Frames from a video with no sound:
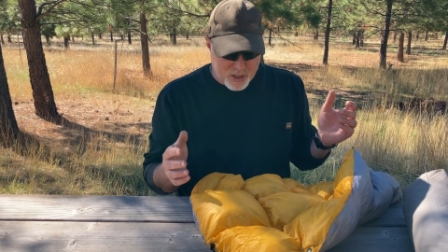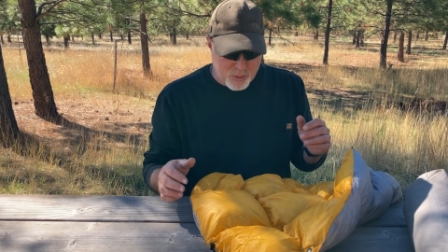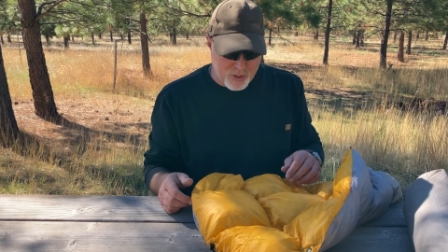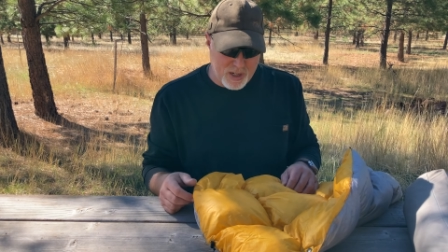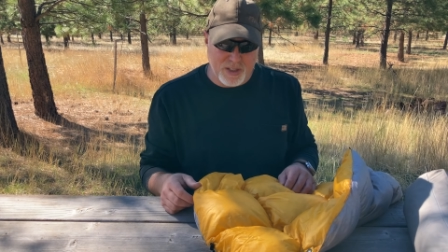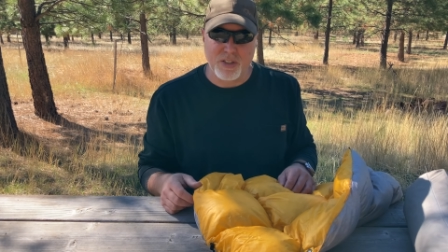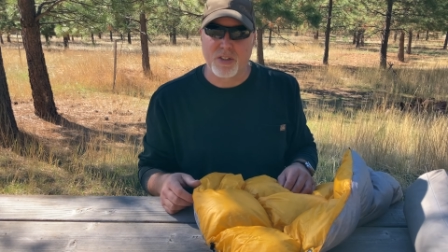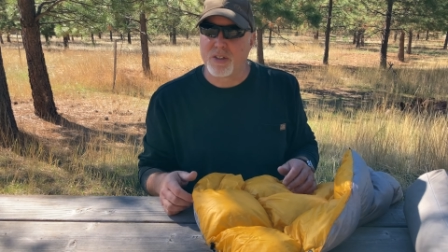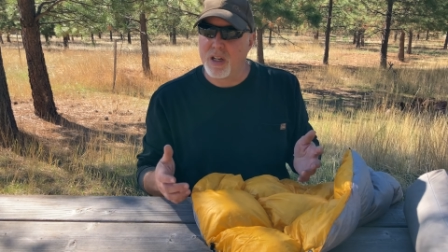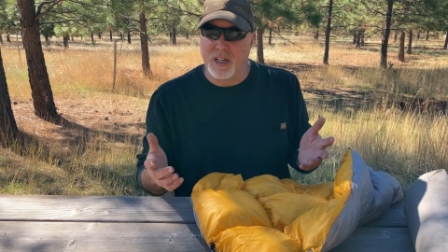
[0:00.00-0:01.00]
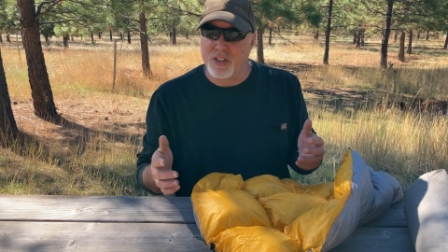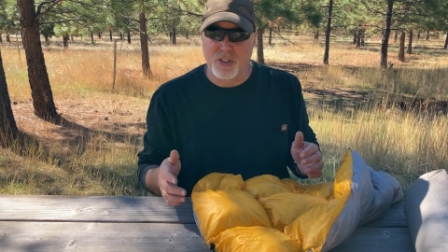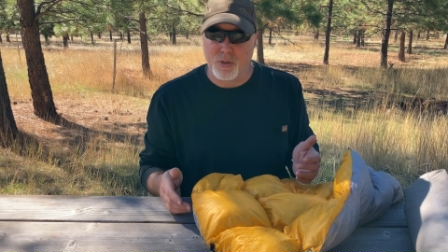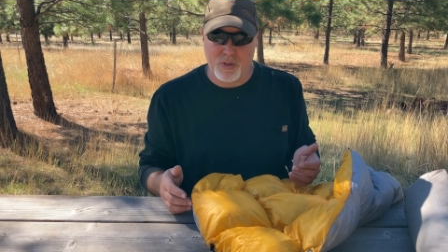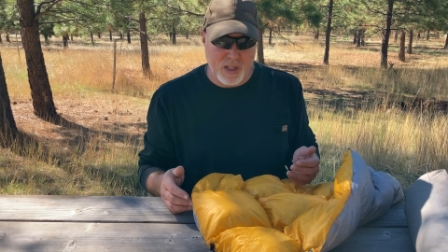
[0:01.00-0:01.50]
cord. I just
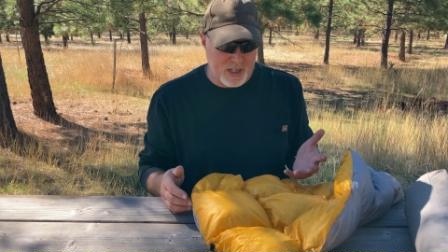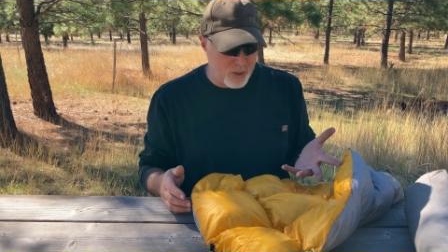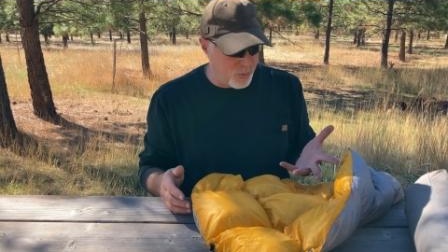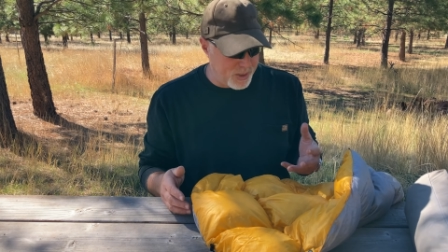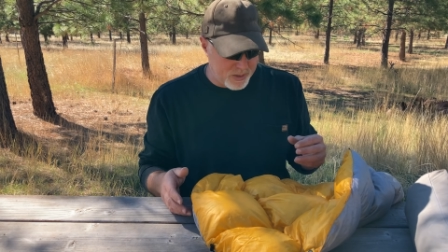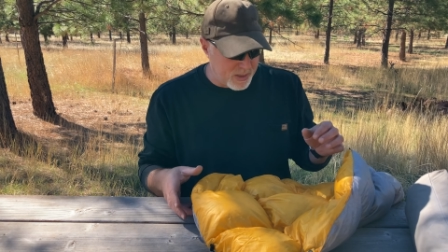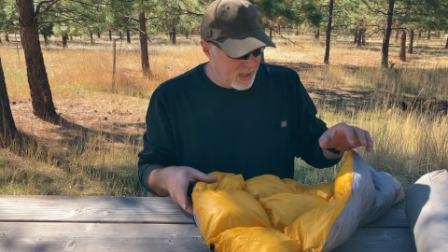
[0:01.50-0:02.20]
use it like a quilt,